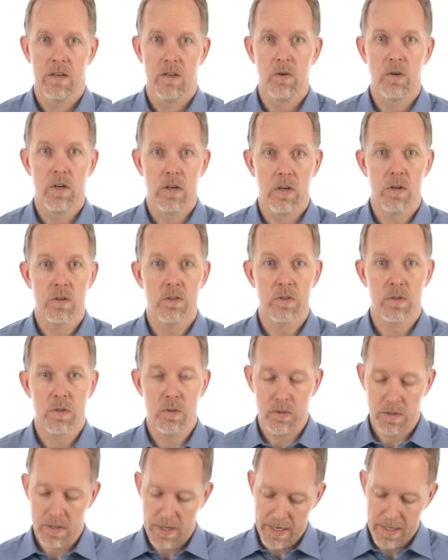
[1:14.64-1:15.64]
You can also
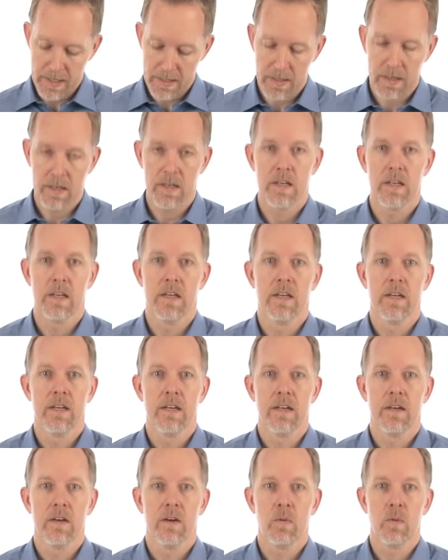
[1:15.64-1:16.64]
use the headset
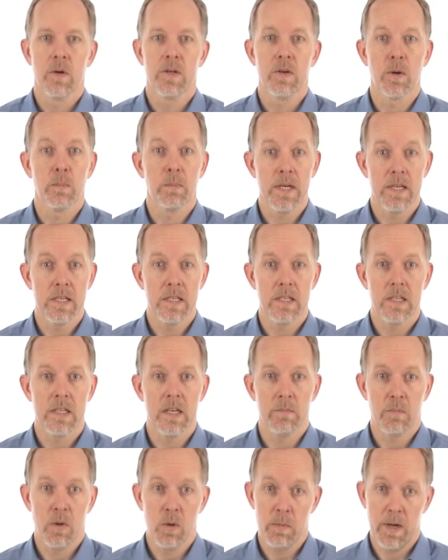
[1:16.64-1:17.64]
with your
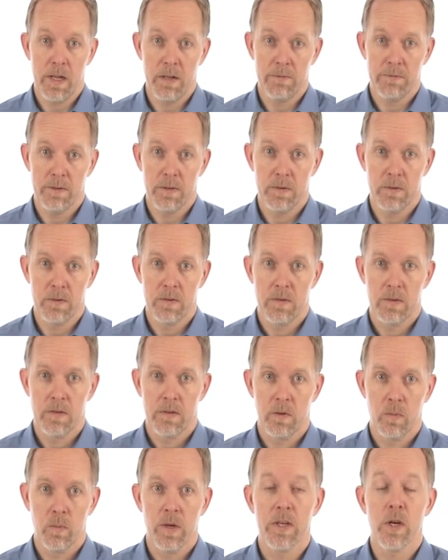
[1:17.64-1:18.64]
PC and mobile phone
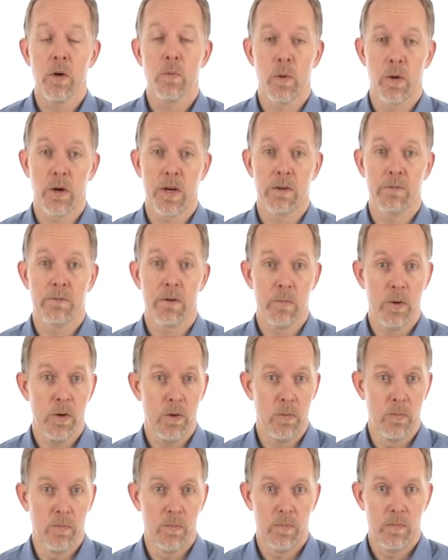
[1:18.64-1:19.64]
when you're working from
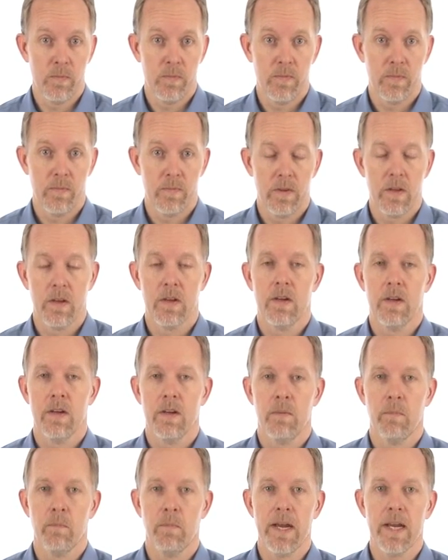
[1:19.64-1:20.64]
home,
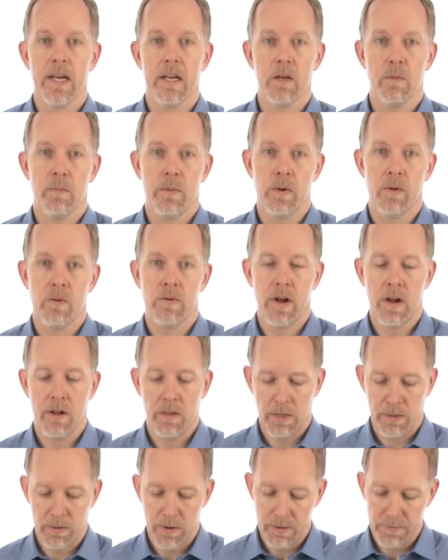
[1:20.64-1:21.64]
making the Pro
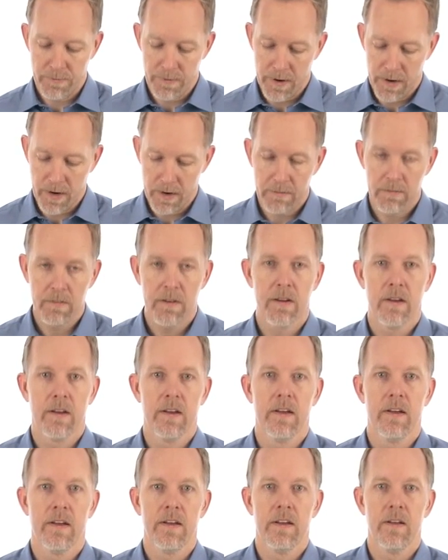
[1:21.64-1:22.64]
935
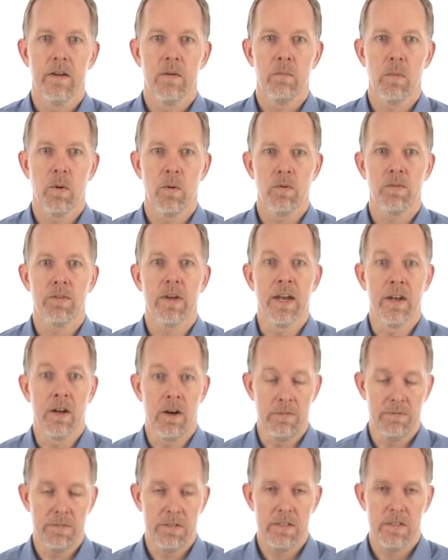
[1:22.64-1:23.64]
both an
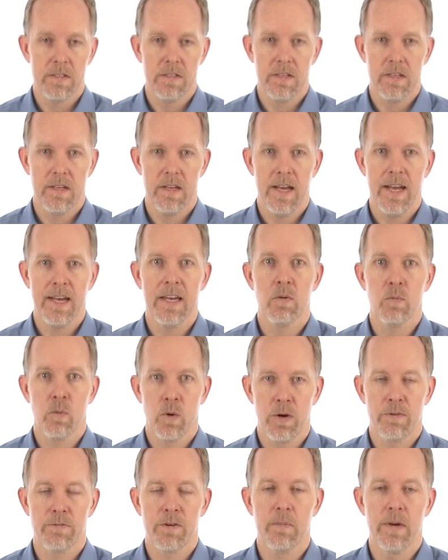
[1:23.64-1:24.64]
office and a
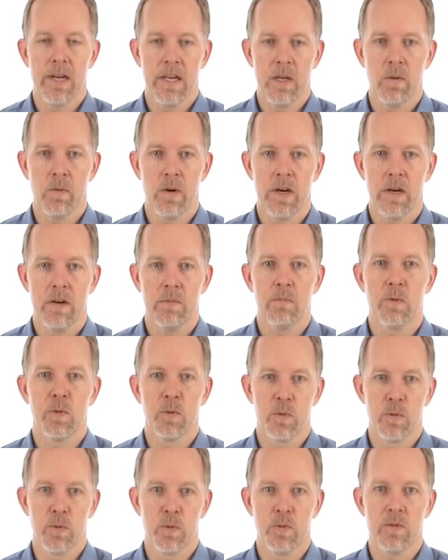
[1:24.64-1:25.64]
work-from-anywhere
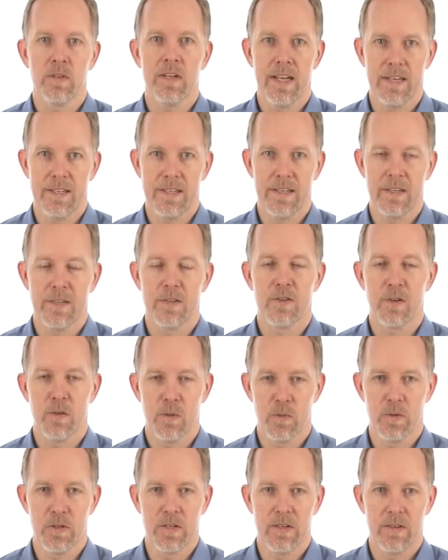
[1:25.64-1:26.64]
Bluetooth headset
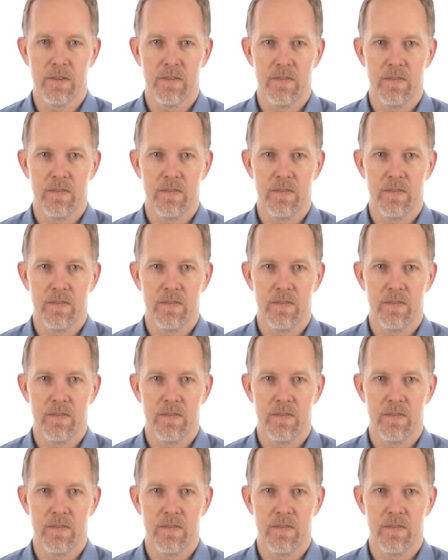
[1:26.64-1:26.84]
solution.